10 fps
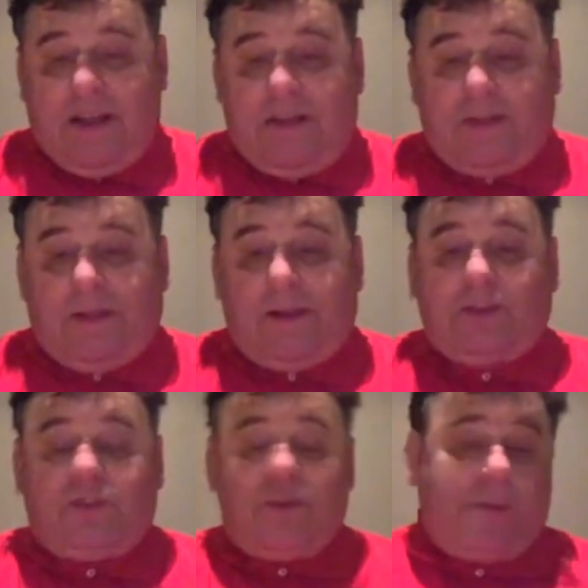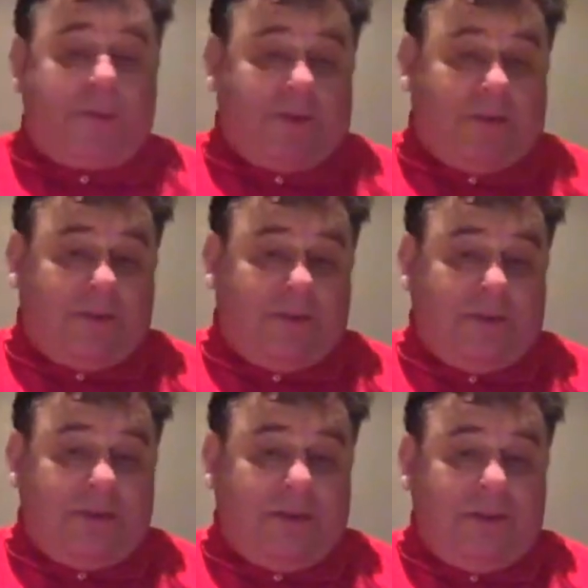Let us remember
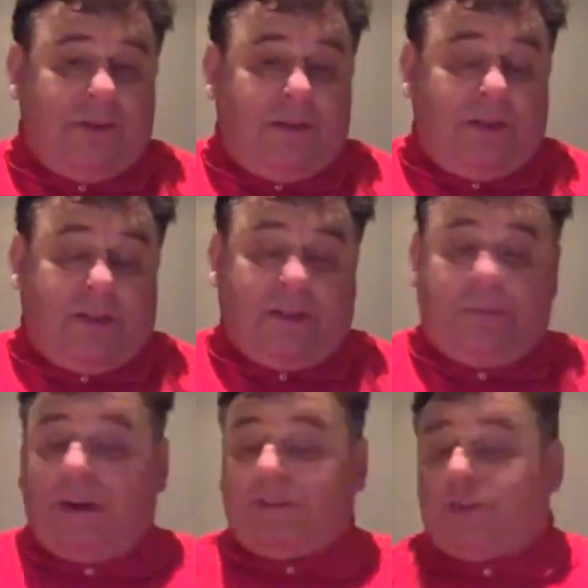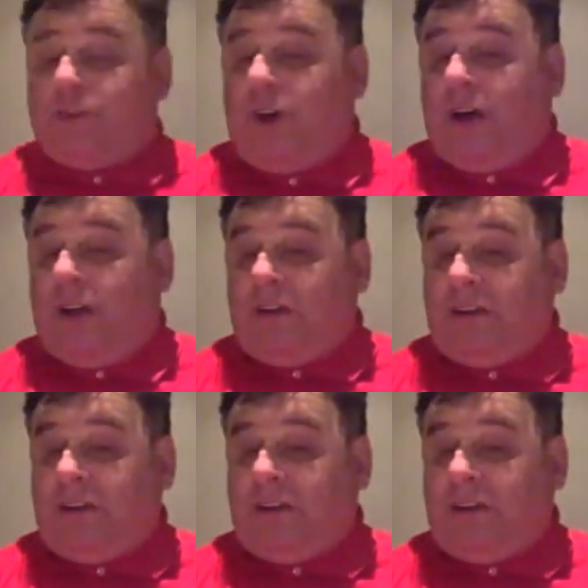the Apostle John